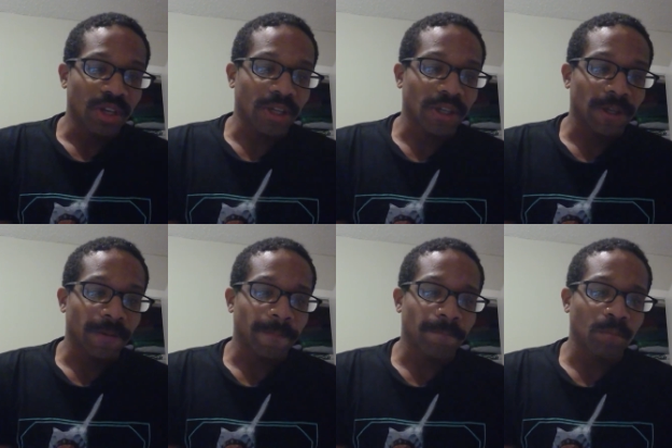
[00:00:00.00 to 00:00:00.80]

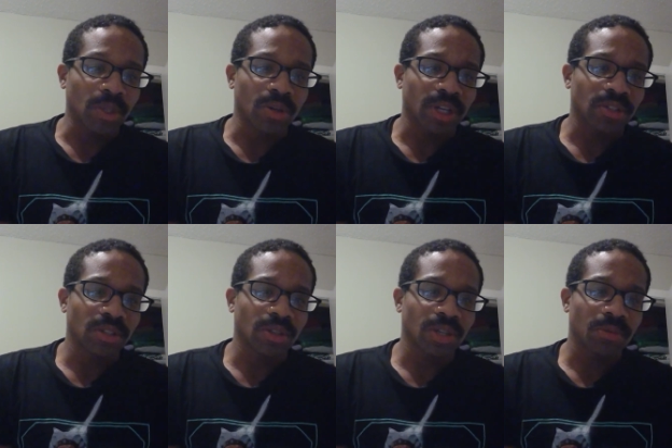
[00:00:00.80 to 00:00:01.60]
And, you know, I
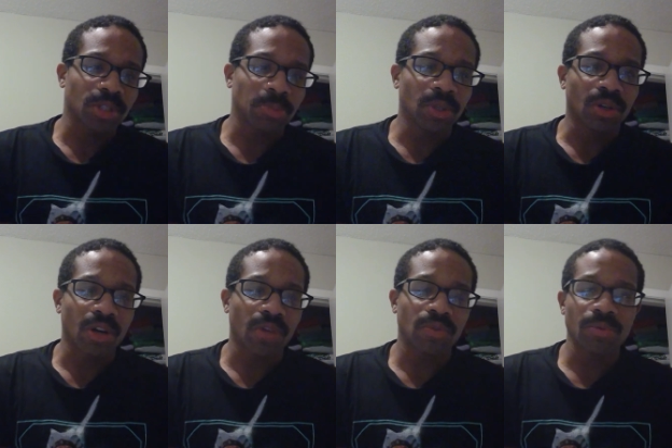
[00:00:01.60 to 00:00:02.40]
think it was Peter
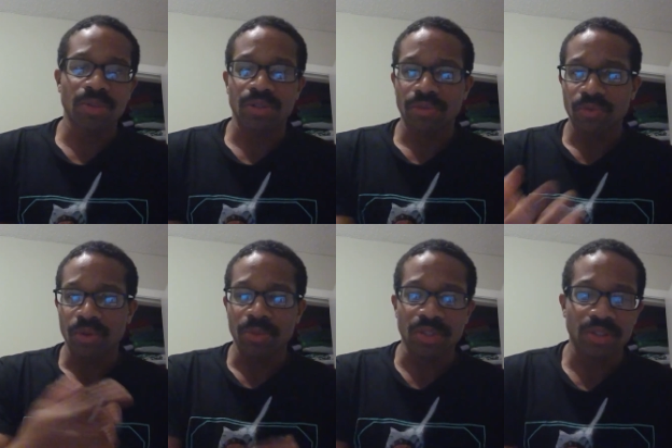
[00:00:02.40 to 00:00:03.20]
Harvey. He was the former